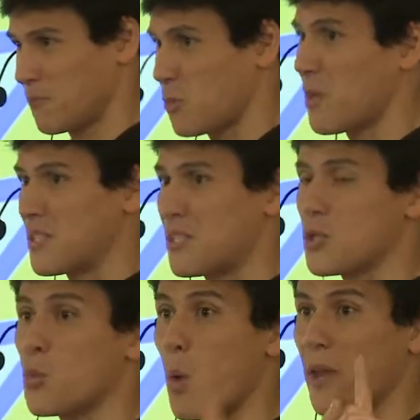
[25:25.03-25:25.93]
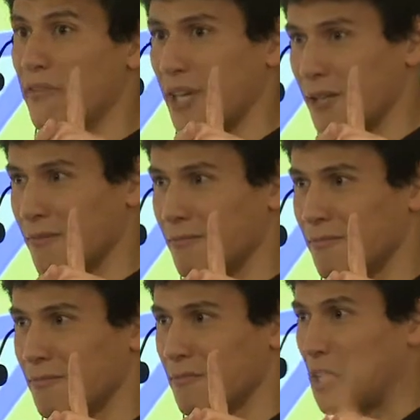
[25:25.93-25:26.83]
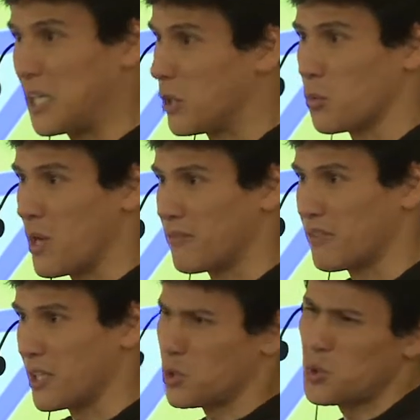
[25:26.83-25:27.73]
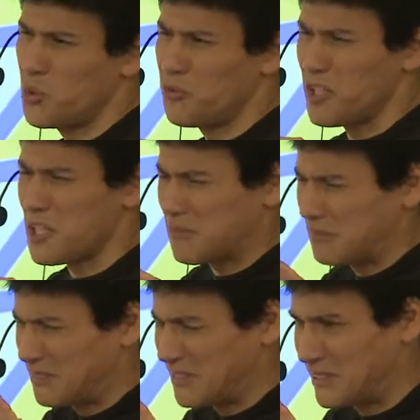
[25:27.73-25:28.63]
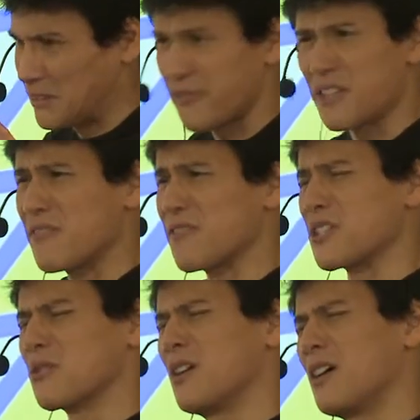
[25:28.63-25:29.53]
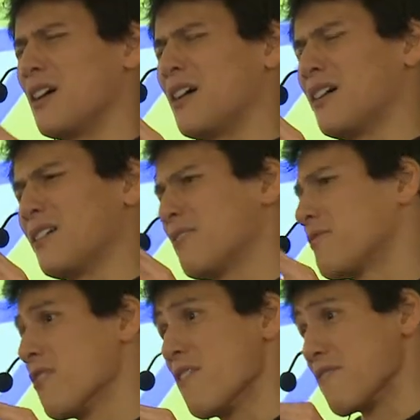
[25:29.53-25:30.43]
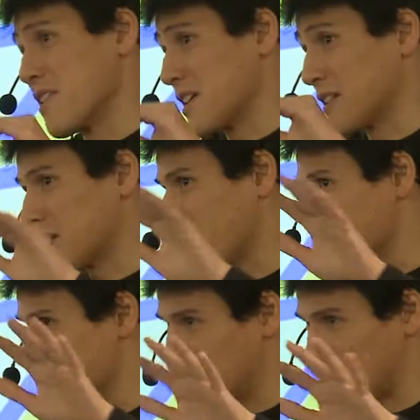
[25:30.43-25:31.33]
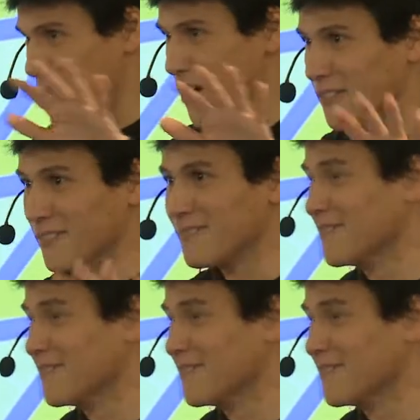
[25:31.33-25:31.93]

The best is 1 thing. Click on 1 thing. 2 things, 3 things, 4 things, everybody's gone.